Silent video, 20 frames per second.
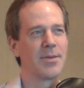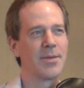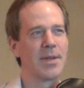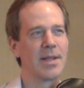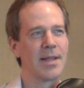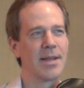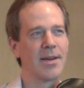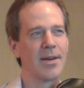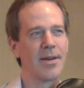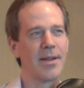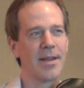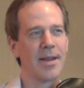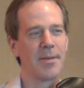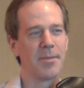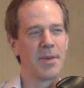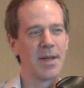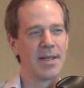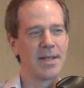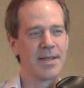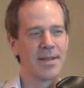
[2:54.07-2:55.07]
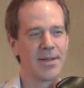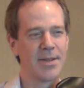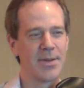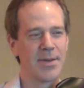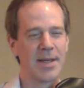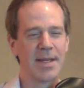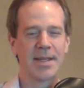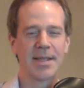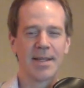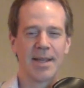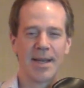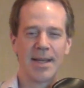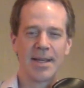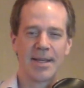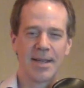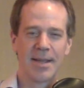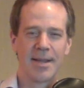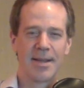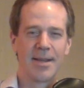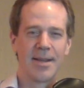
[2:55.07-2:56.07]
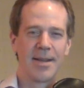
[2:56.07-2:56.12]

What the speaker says: really all that much to excite